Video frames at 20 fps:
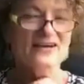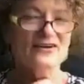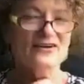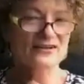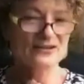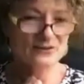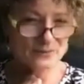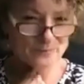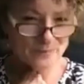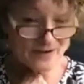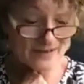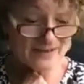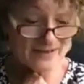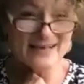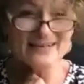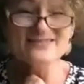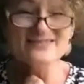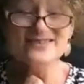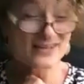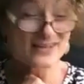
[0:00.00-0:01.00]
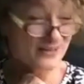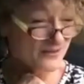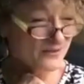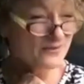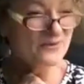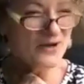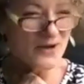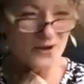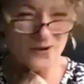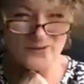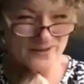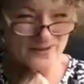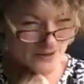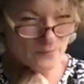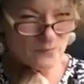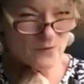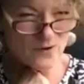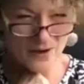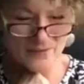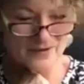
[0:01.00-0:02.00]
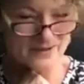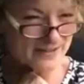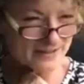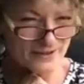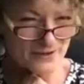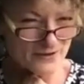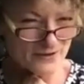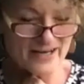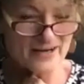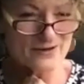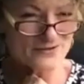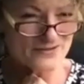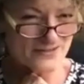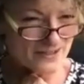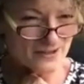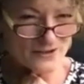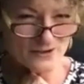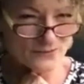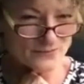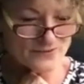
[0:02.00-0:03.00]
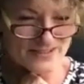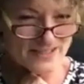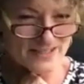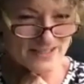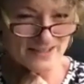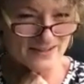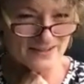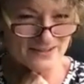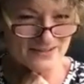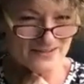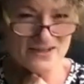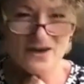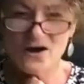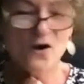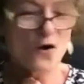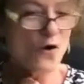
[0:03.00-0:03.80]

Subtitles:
You're gonna do a podcast. You know that you're probably gonna, your hair's gonna look ridiculous,